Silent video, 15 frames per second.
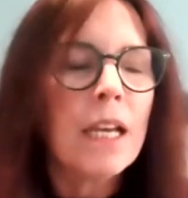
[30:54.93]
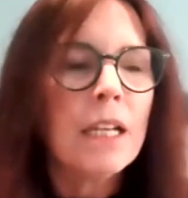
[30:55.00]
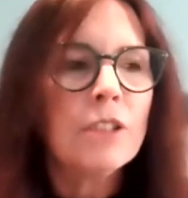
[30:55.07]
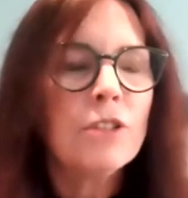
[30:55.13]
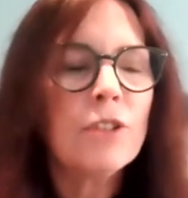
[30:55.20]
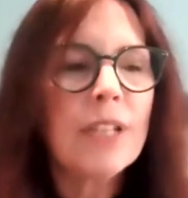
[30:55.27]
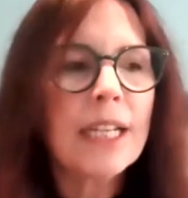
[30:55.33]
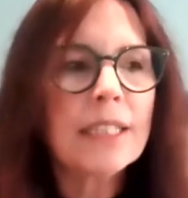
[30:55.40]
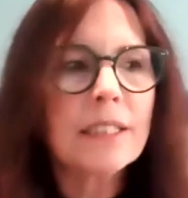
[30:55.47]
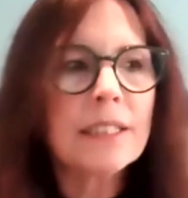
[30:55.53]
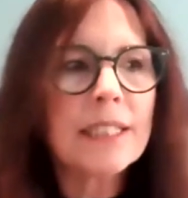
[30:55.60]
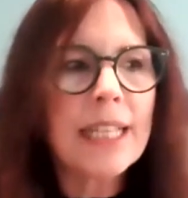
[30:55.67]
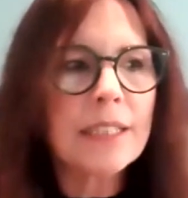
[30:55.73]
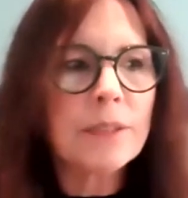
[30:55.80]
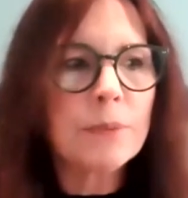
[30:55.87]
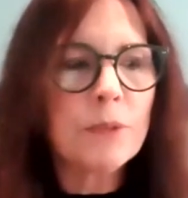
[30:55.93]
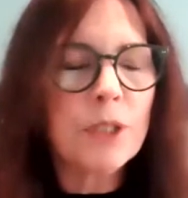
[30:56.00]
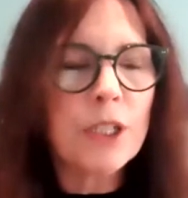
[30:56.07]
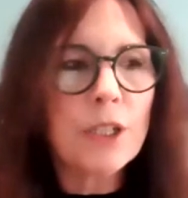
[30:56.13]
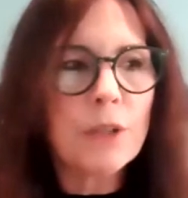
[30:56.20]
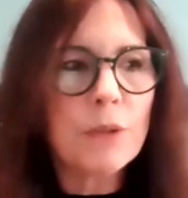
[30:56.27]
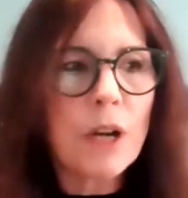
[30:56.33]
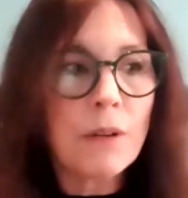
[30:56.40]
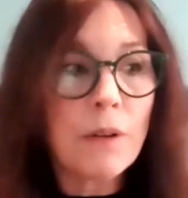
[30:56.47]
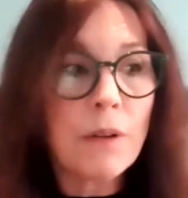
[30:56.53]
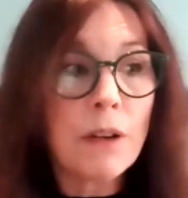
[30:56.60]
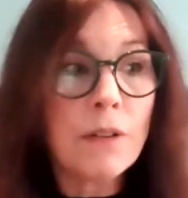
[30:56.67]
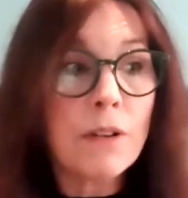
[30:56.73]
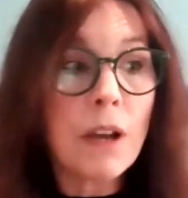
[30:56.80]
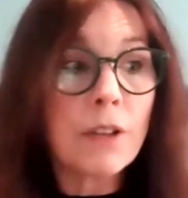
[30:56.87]
So that's
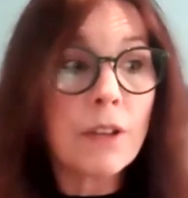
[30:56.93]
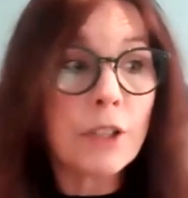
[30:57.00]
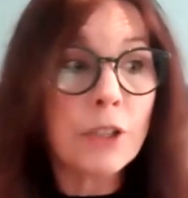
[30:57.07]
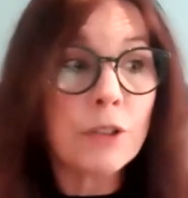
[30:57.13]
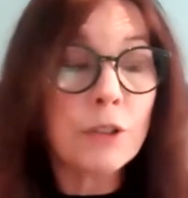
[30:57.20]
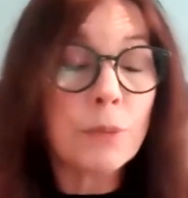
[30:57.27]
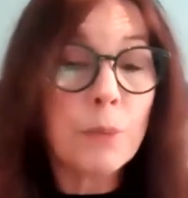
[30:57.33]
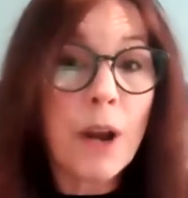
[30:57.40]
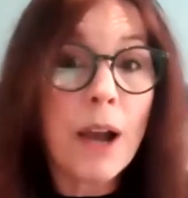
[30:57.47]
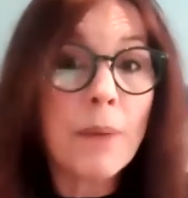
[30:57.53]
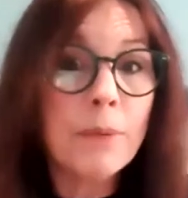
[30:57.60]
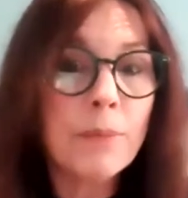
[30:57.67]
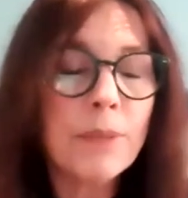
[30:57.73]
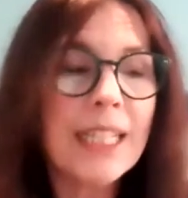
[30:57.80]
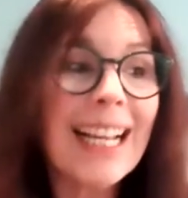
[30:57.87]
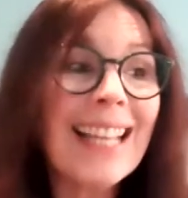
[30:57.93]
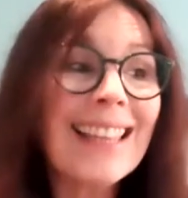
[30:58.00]
another huge problem with it.